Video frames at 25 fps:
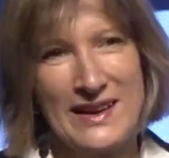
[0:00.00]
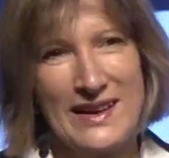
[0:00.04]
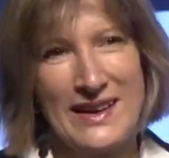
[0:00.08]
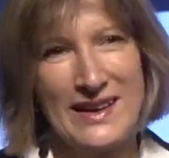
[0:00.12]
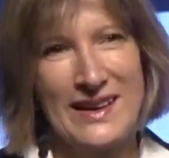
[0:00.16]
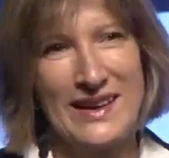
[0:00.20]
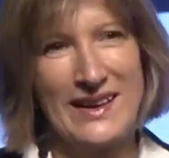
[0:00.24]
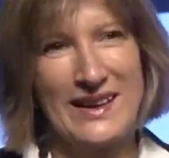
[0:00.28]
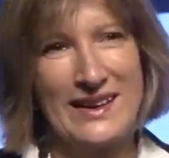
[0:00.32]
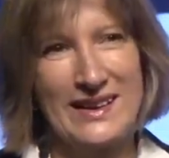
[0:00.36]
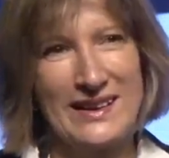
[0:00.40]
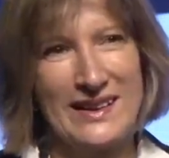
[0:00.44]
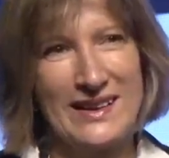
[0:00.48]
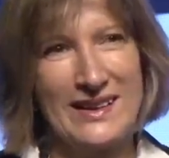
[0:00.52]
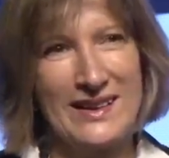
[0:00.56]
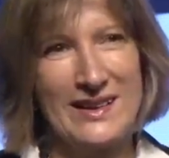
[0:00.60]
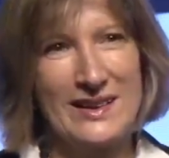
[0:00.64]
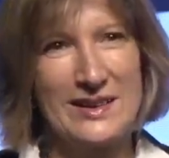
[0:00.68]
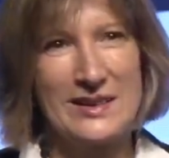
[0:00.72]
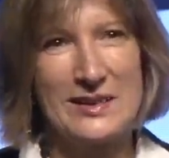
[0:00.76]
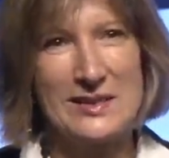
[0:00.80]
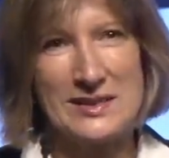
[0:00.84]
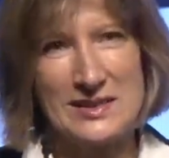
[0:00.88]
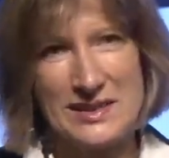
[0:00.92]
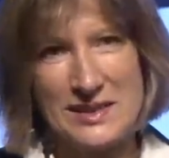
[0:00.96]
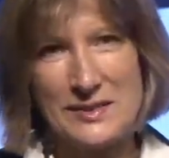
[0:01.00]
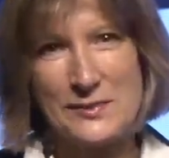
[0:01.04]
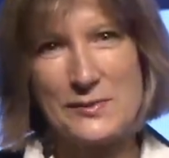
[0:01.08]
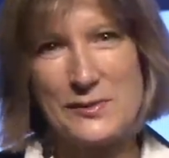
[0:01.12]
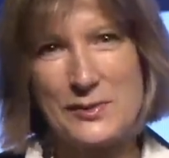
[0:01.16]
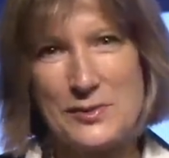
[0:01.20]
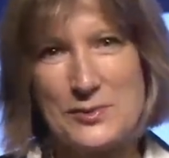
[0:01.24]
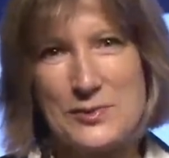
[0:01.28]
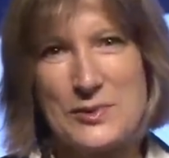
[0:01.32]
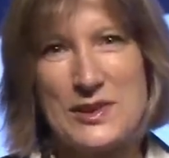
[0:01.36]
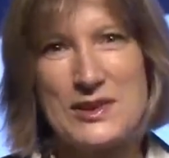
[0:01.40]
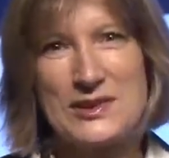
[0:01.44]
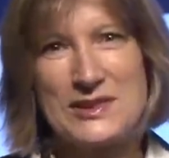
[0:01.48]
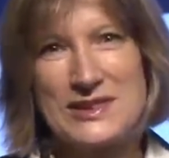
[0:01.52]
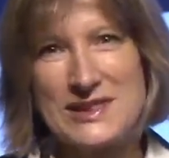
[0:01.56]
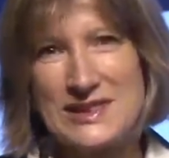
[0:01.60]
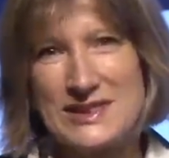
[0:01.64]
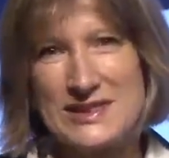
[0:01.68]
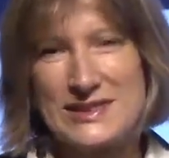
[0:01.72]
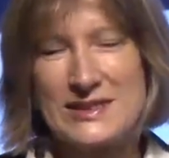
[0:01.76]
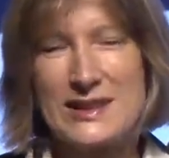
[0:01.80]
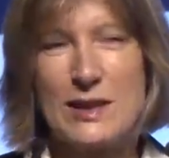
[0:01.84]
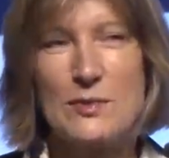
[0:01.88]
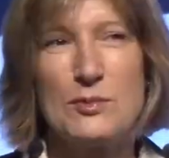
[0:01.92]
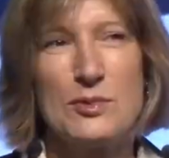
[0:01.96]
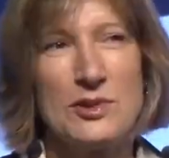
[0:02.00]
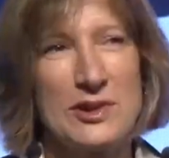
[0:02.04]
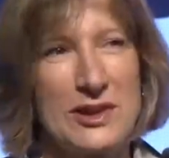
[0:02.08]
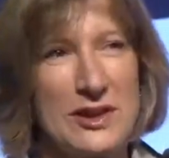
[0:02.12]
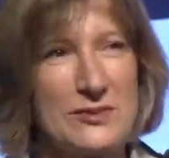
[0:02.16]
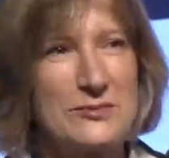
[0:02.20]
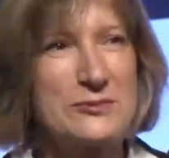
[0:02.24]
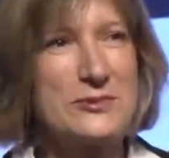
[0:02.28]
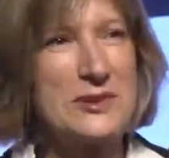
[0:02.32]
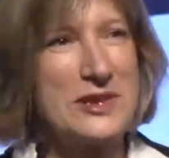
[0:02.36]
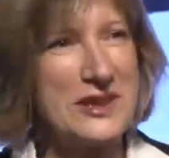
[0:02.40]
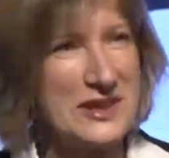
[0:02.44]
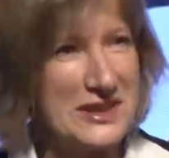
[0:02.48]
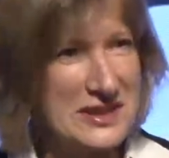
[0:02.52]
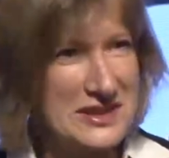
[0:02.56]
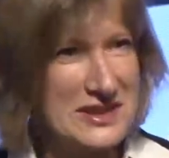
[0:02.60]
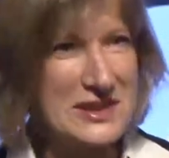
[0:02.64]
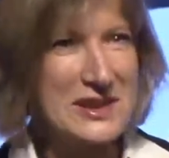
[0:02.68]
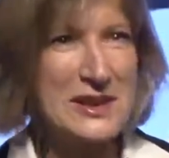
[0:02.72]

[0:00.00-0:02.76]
and if you indeed double every year,